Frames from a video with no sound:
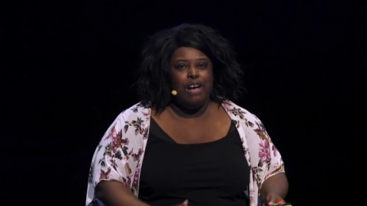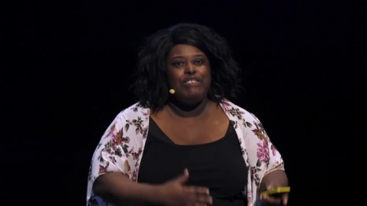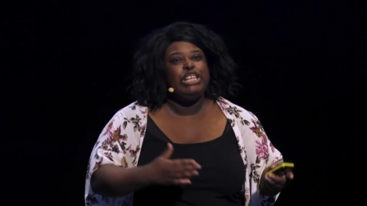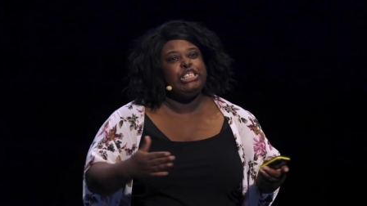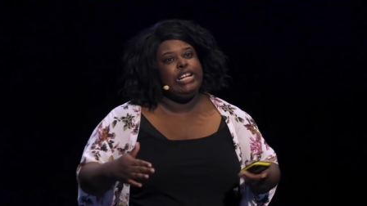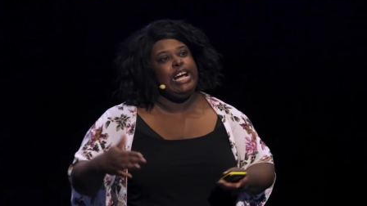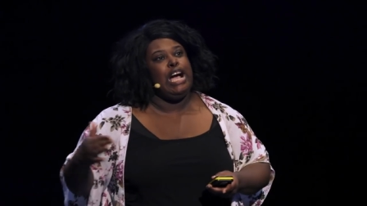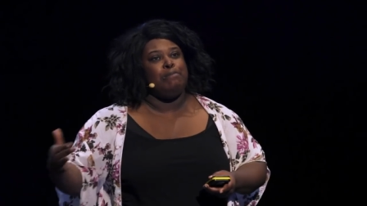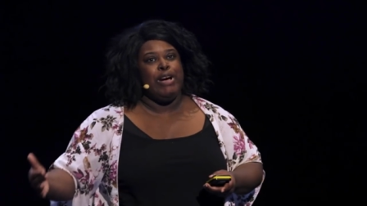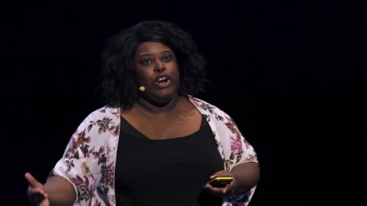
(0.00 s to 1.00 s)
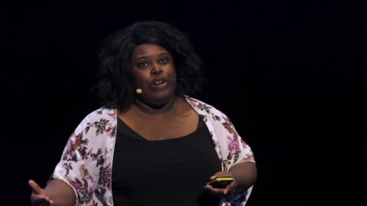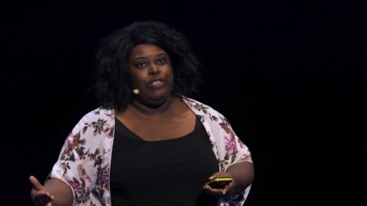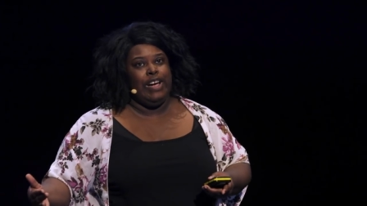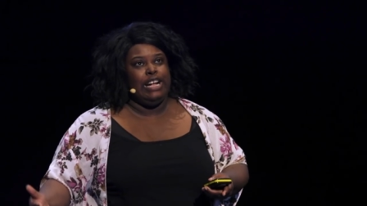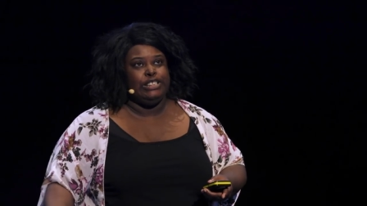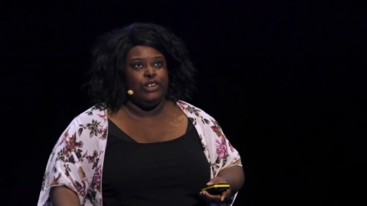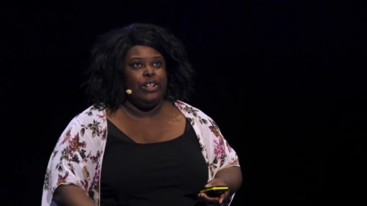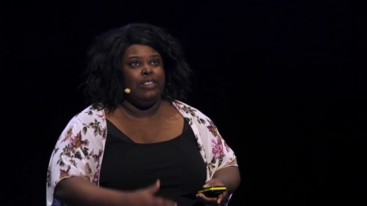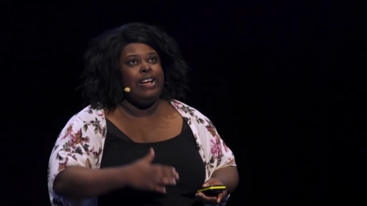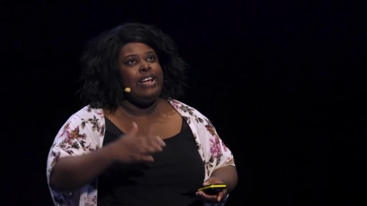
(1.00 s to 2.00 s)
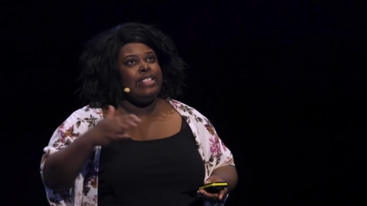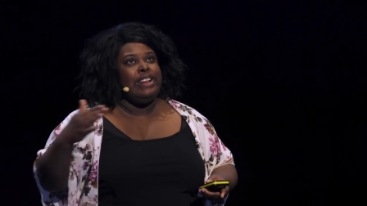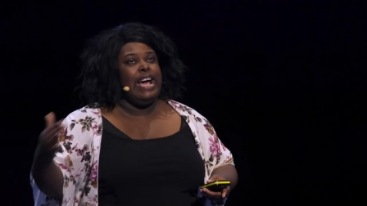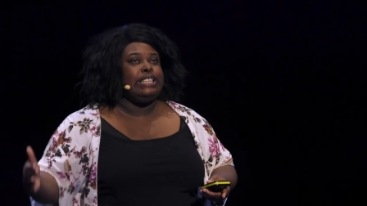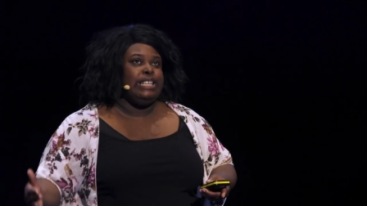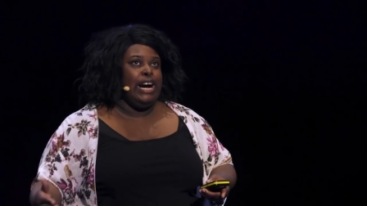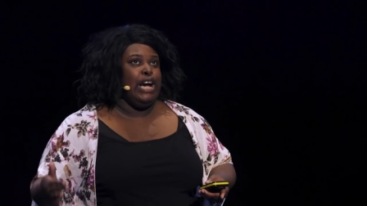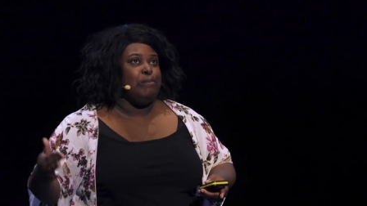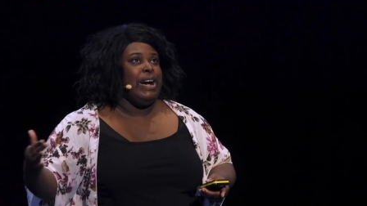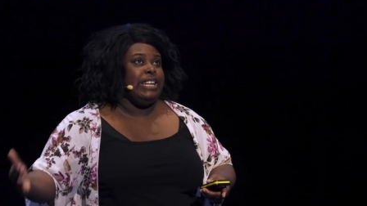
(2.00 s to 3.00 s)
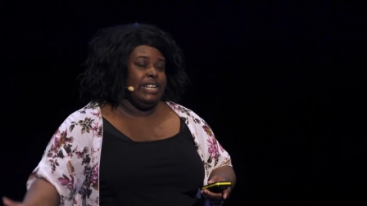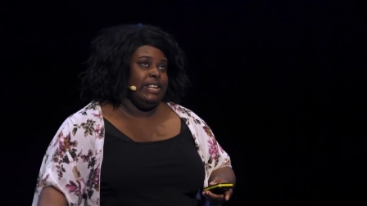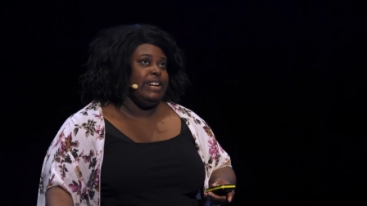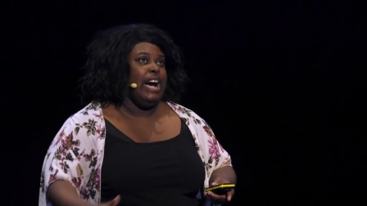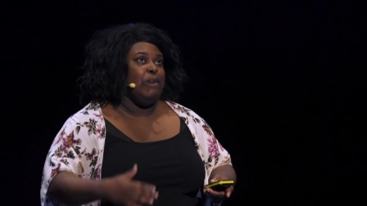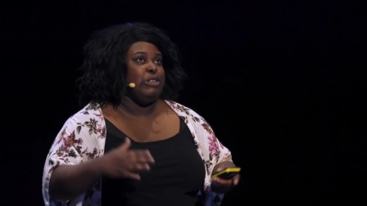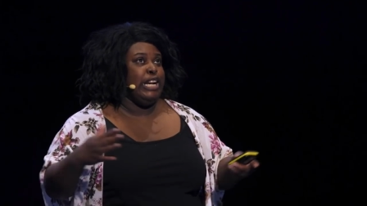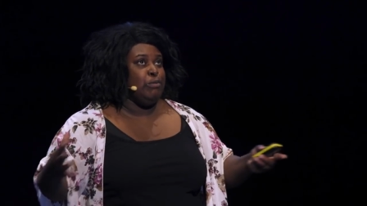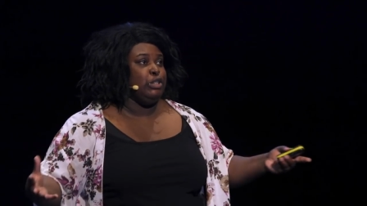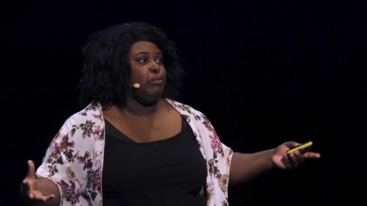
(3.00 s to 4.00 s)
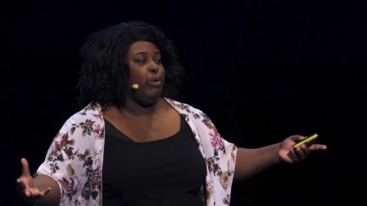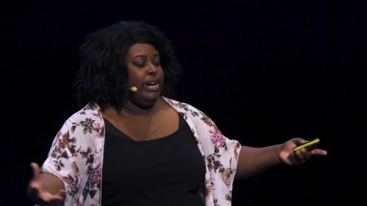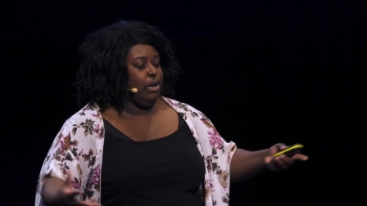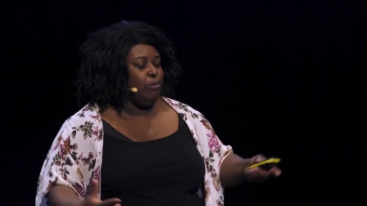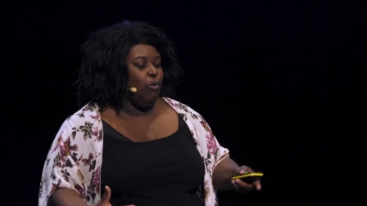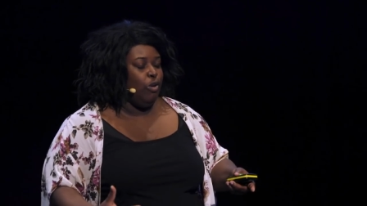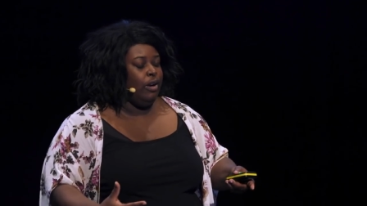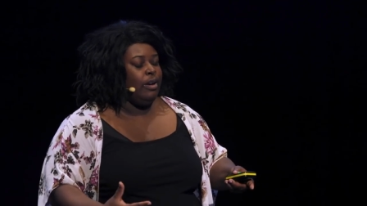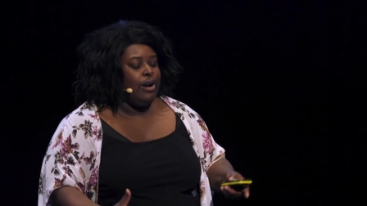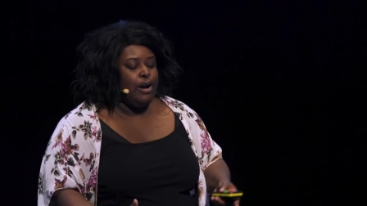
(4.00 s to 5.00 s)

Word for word: Eventually, I got better at that, so the next time I did it, I was able to bring in more.